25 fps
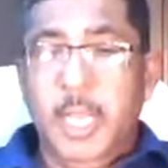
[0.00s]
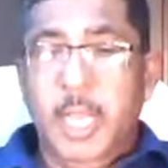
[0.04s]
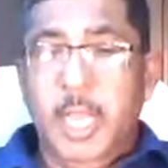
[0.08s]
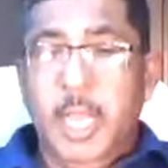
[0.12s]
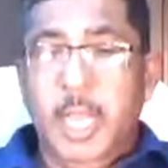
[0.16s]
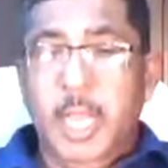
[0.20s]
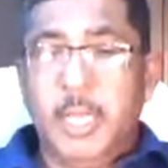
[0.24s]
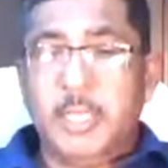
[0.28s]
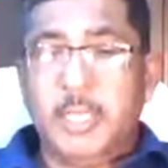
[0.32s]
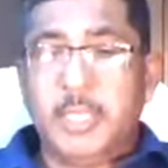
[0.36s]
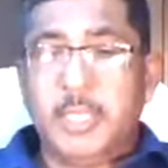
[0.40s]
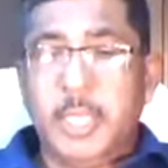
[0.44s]

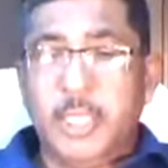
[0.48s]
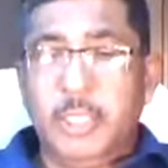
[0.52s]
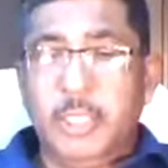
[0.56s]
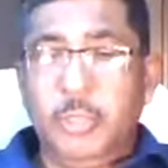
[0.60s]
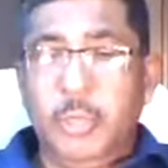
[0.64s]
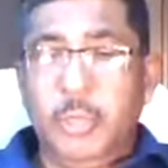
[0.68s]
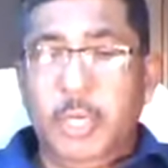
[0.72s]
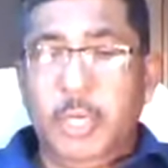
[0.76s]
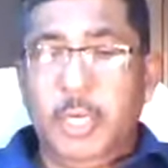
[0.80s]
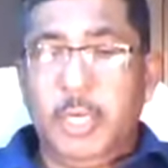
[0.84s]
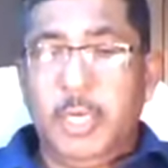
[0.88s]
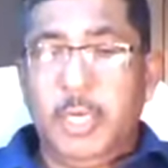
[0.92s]
And such
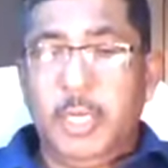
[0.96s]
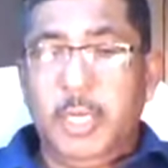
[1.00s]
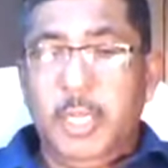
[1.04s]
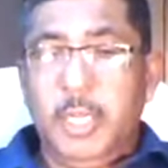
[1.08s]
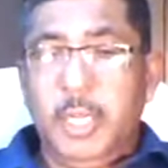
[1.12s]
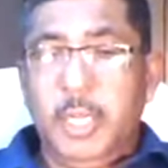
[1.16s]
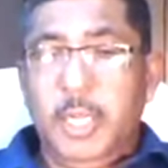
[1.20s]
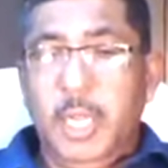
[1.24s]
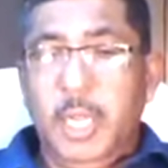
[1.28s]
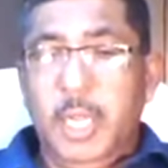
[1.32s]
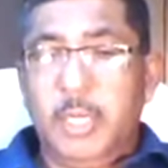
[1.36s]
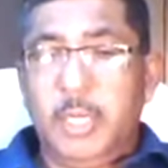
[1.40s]
one,
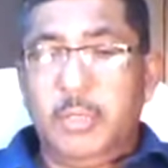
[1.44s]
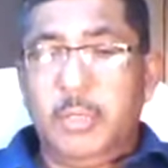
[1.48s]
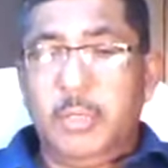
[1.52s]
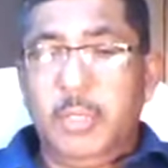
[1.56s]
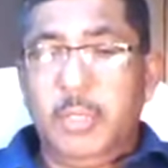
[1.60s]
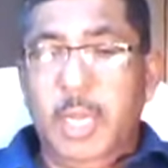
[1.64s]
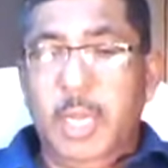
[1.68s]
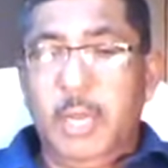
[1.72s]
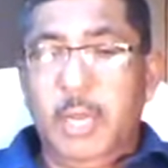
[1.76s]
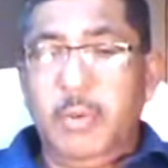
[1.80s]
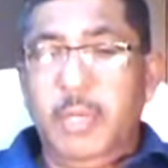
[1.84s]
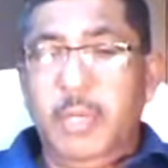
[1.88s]
and who
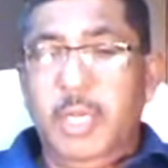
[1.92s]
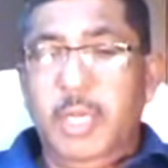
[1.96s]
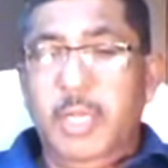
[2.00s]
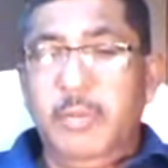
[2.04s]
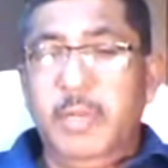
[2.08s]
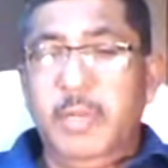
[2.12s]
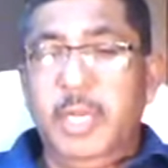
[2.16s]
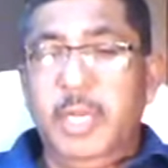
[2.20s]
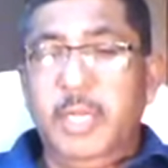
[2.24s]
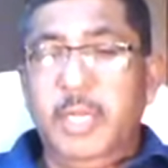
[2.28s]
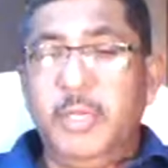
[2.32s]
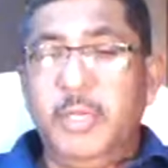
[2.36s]
now live
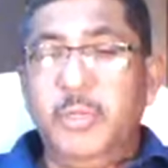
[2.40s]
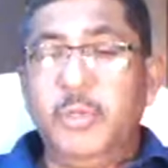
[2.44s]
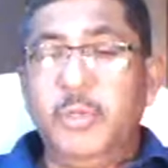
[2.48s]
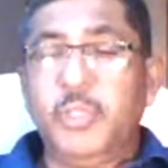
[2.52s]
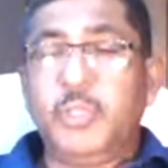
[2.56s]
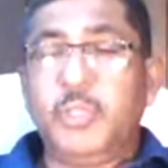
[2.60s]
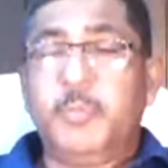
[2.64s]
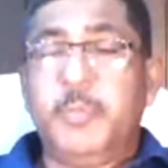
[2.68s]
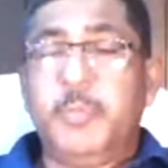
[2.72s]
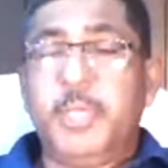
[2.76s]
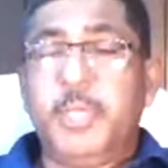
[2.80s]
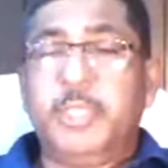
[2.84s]
in a new
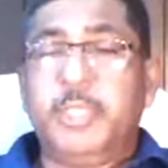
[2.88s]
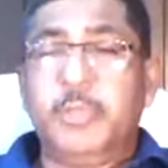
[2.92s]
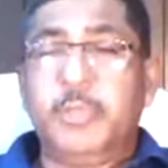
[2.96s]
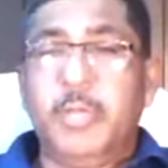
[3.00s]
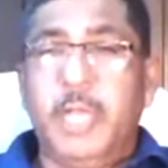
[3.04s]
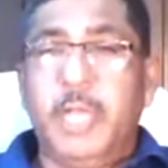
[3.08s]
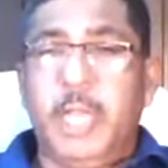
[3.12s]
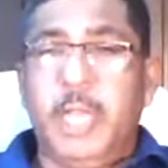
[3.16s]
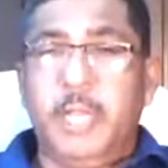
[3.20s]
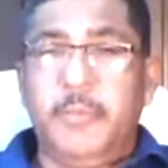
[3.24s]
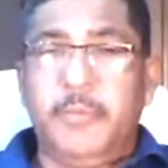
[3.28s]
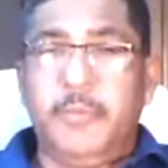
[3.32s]
spiritual
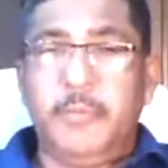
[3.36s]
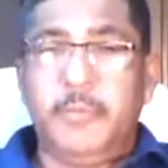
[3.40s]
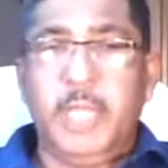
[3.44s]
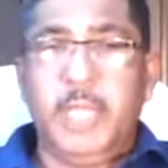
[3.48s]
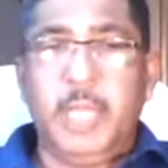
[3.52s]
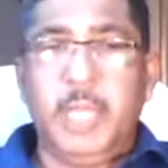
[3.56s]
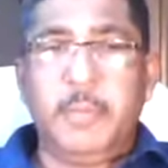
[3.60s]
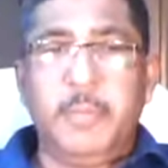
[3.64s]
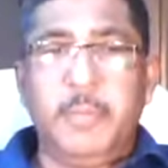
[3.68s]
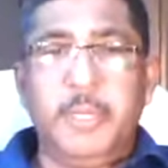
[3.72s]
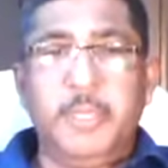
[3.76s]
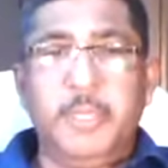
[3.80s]
life.
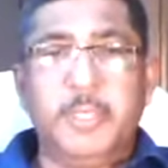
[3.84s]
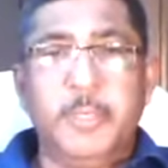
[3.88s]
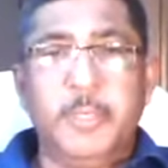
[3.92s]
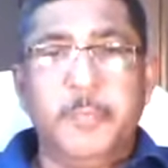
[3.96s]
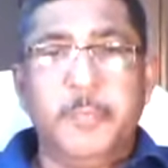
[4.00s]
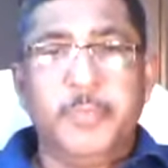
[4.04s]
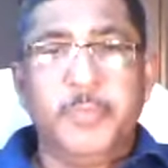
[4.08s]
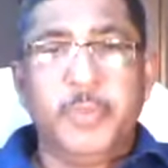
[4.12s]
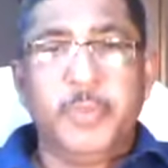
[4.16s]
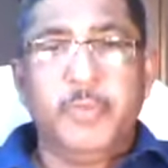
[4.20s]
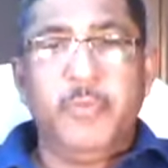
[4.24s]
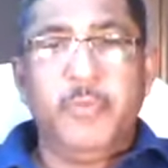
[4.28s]
That means
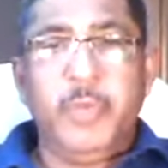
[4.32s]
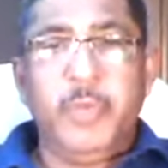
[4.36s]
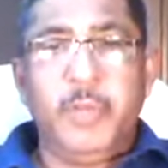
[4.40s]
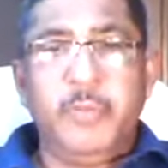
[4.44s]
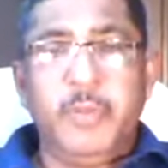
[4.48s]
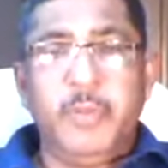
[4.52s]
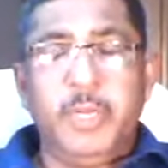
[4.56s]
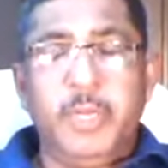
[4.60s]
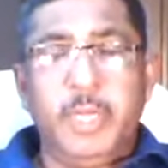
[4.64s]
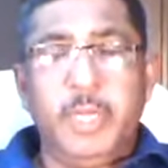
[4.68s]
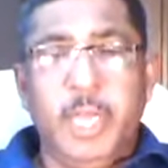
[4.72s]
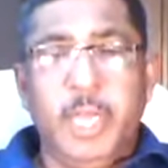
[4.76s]
when
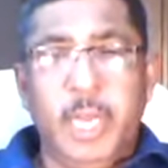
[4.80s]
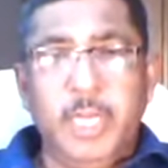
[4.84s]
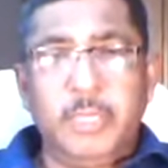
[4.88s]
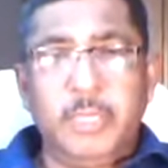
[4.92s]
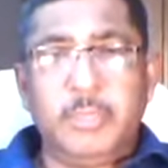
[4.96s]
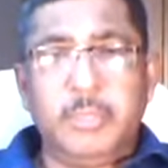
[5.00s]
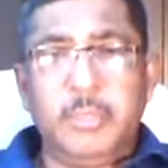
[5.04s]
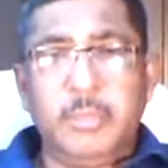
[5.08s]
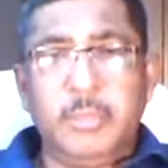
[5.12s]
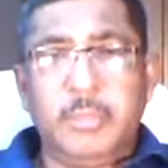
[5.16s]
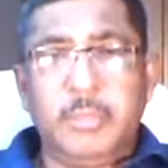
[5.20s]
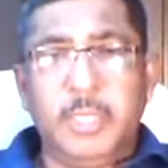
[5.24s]
we
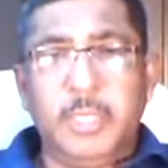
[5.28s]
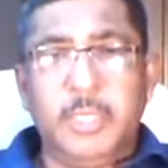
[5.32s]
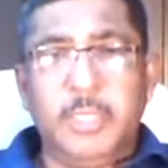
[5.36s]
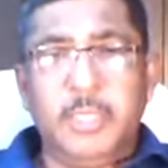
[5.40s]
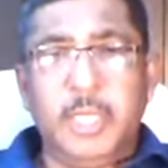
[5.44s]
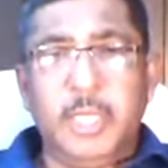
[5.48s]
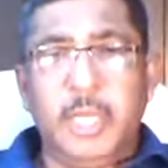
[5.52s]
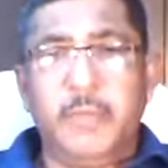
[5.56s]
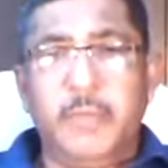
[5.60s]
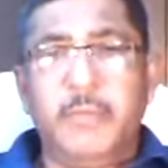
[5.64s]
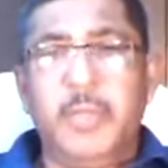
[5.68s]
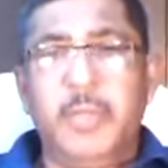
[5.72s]
died to
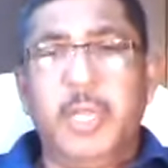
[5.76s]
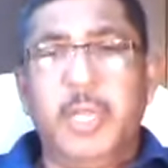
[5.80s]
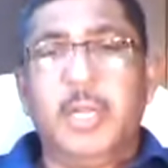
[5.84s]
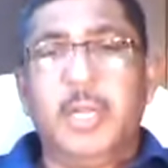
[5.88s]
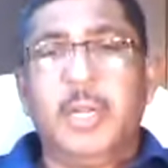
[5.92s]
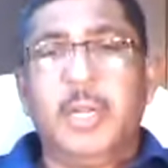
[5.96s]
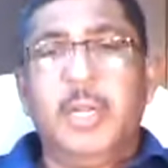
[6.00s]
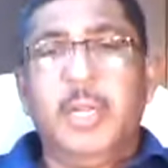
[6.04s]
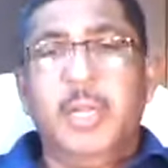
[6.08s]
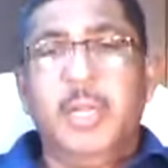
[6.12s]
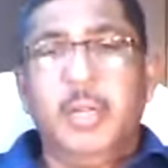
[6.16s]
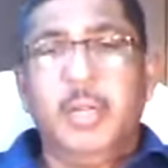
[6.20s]
sin, that we
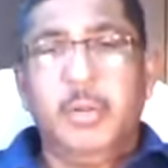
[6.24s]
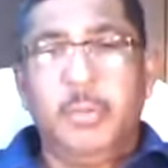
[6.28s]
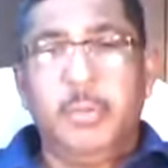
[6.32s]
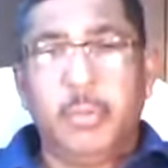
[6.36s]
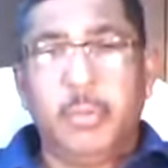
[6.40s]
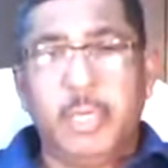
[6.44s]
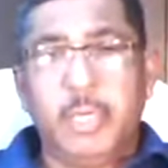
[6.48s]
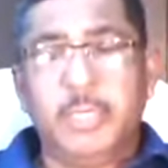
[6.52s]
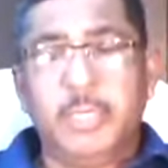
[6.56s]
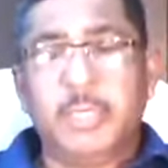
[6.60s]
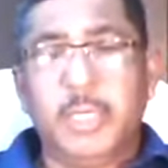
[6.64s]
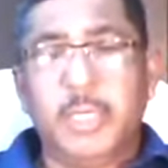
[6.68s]
are
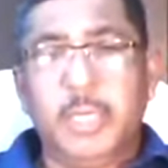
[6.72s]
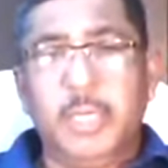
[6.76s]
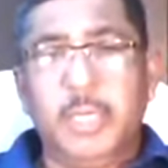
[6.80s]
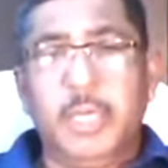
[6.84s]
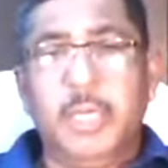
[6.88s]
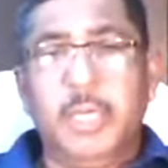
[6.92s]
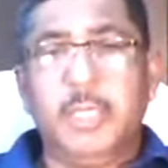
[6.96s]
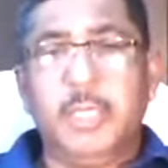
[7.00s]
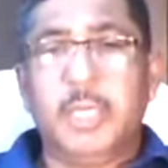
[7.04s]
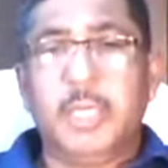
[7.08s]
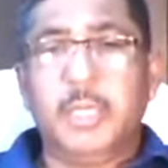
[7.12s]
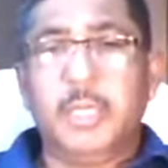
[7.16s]
risen
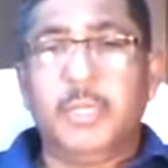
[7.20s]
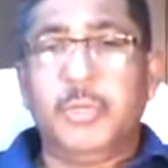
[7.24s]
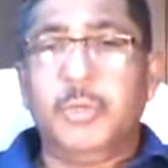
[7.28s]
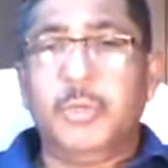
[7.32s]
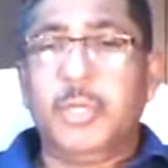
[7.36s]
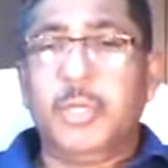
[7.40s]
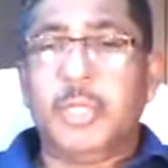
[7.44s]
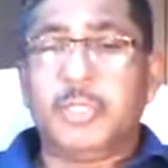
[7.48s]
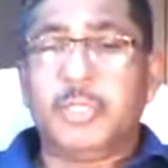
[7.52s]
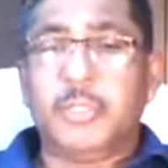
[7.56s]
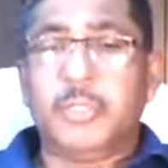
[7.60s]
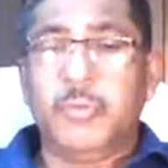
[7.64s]
in the
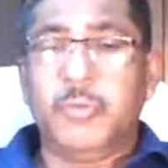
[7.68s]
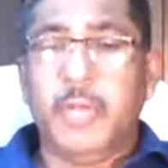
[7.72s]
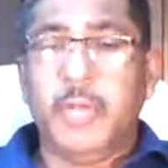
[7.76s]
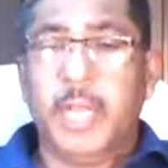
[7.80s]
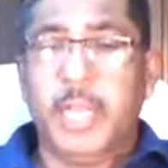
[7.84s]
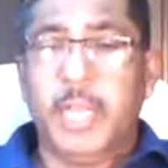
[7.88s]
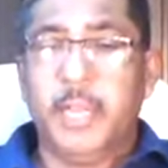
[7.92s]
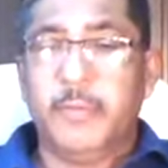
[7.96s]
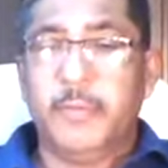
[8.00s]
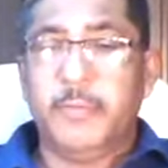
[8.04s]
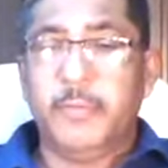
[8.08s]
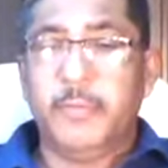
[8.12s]
newness of
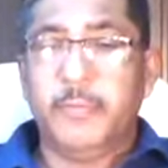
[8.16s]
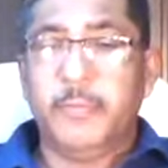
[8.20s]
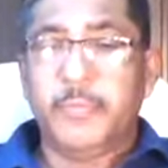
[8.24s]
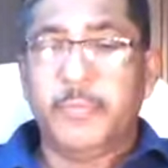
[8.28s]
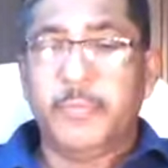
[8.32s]
life.